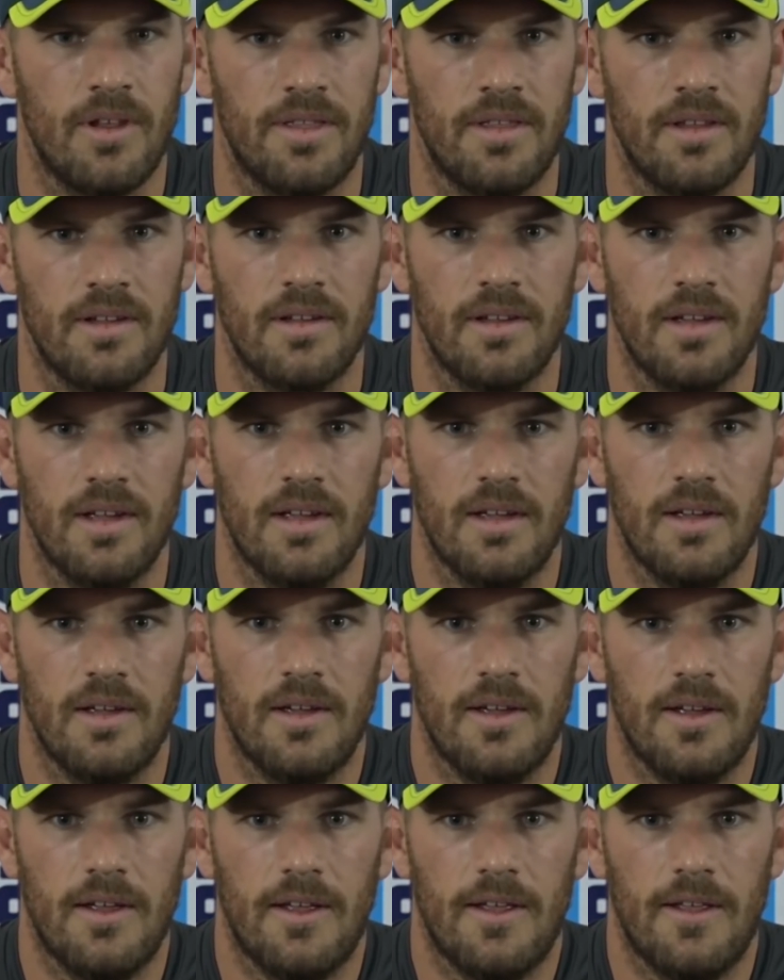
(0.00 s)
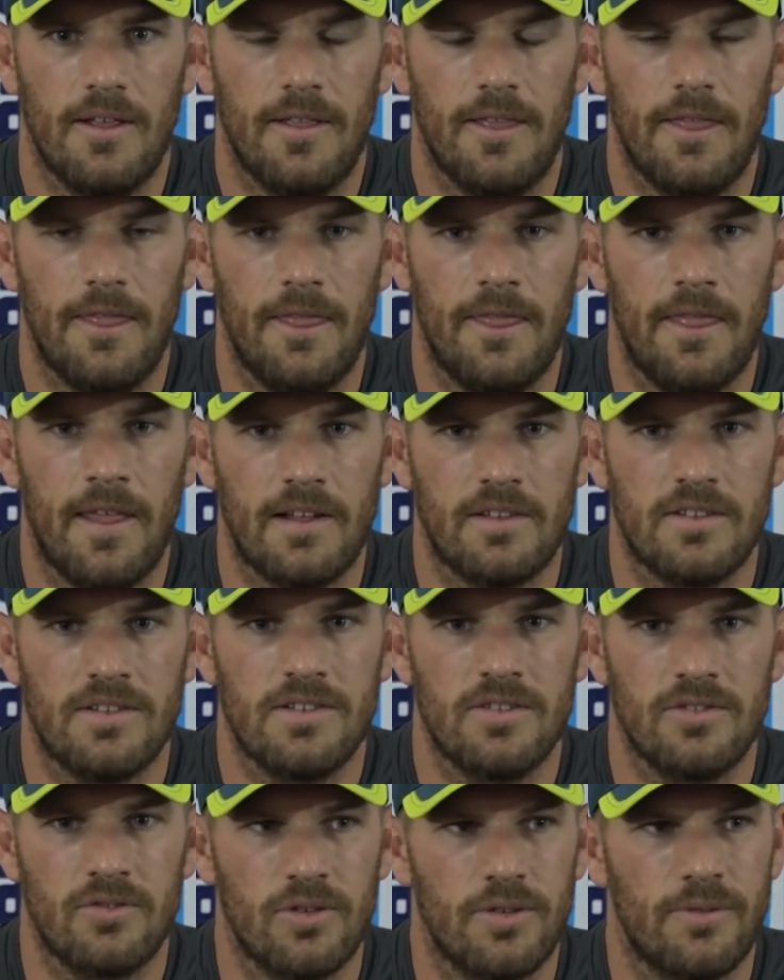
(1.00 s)
I think that's
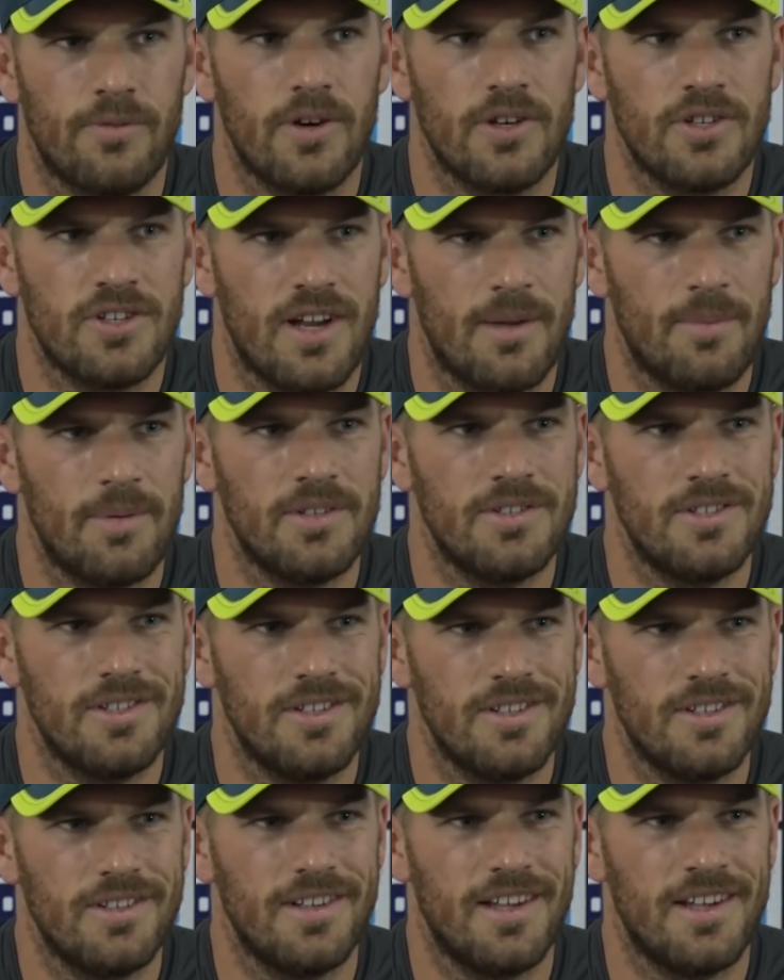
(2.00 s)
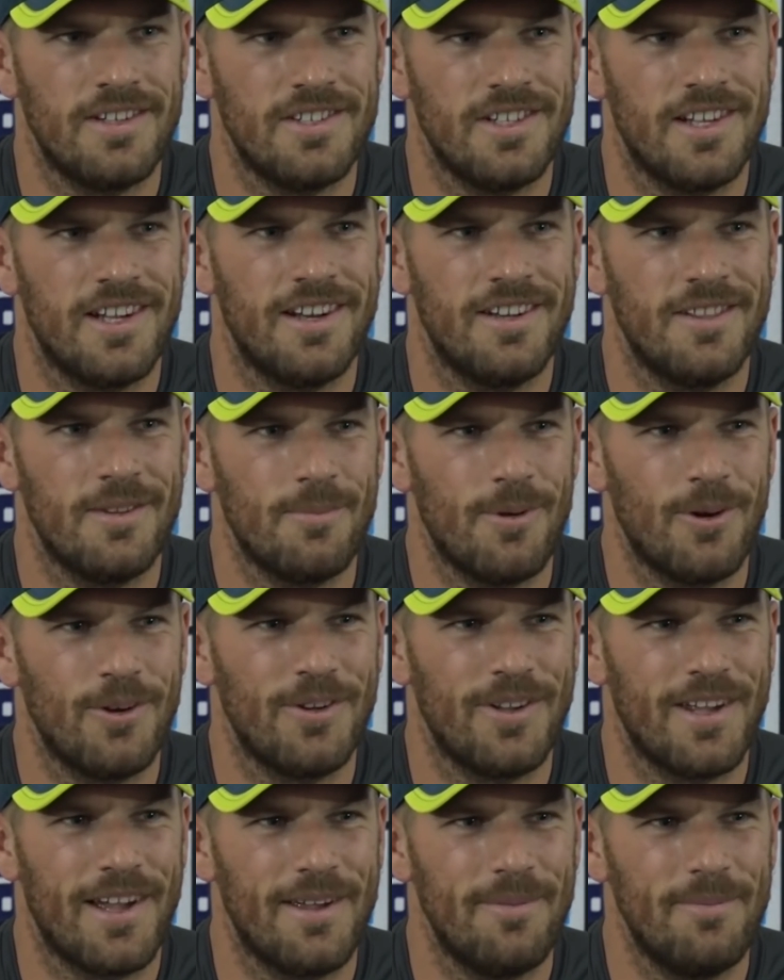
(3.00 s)
as good a freshen up as you get in the
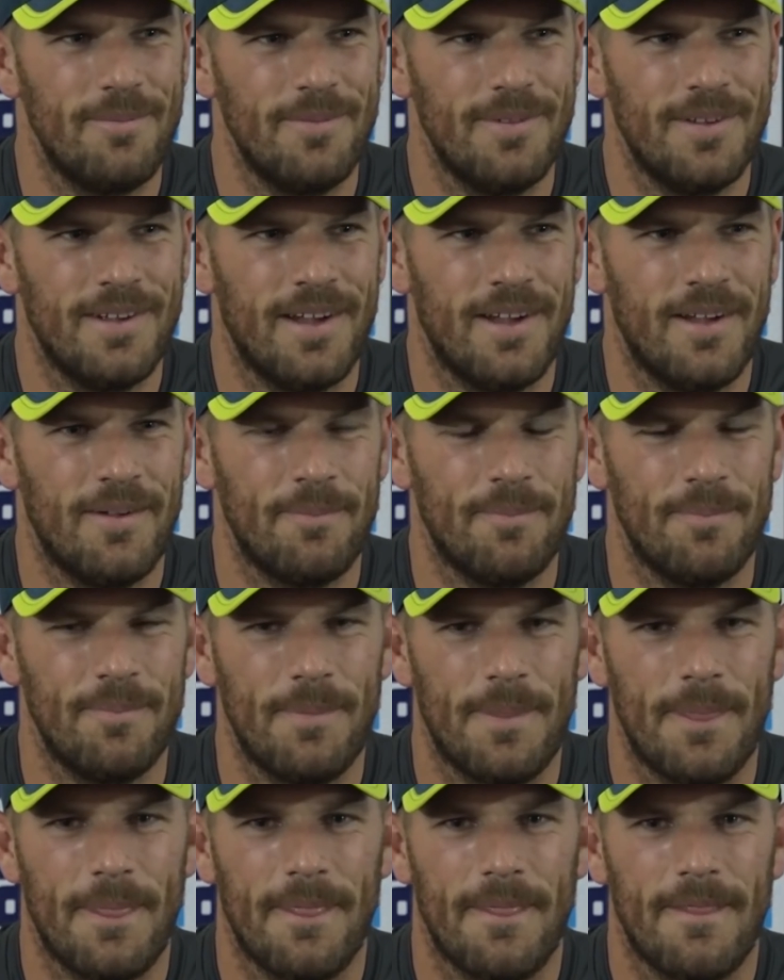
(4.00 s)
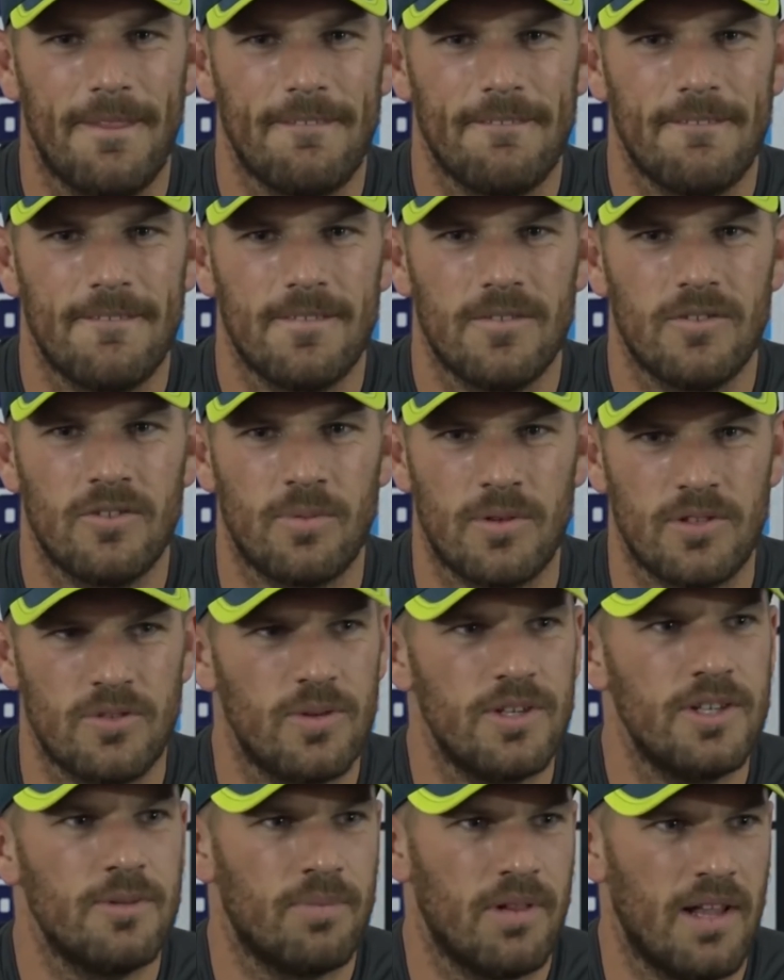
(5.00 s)
modern game,
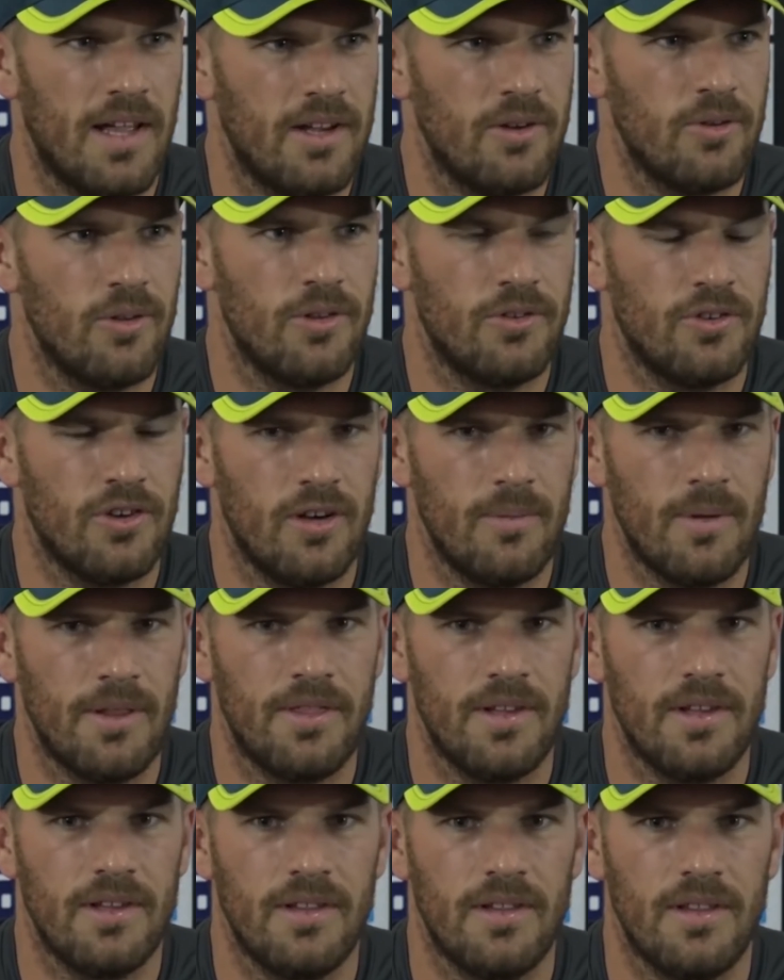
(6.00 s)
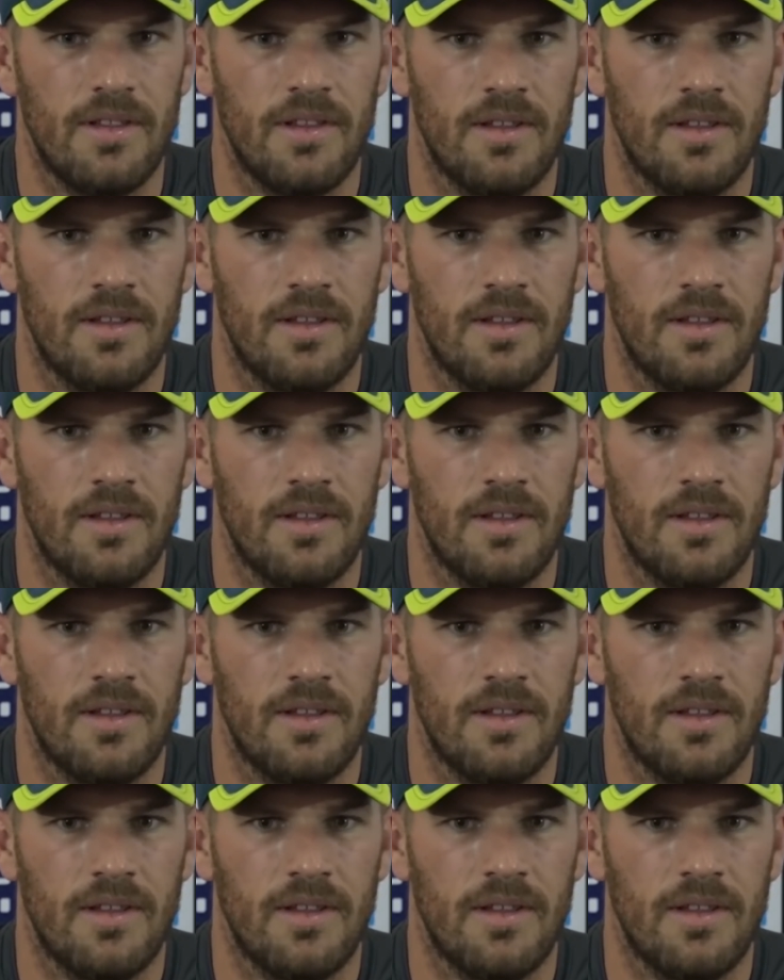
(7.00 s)
especially when you're playing all the time. I think